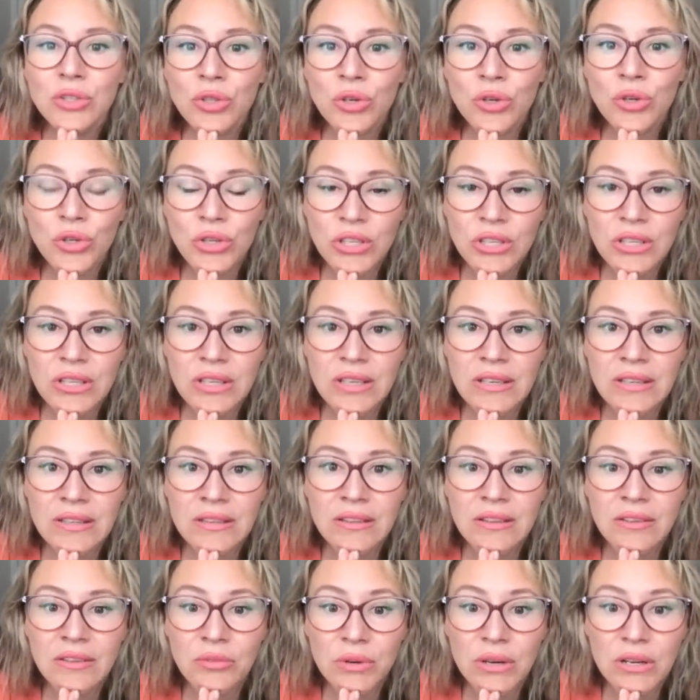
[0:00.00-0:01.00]
so he
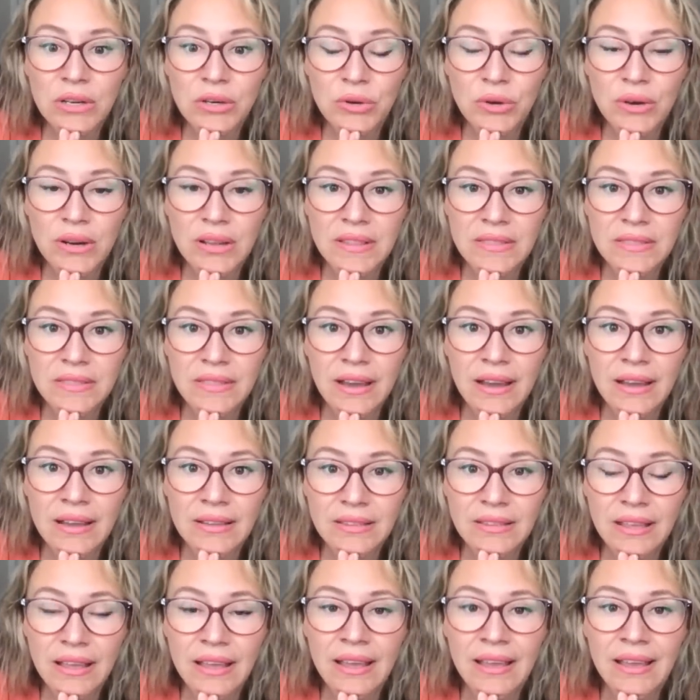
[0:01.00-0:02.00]
can recreate that.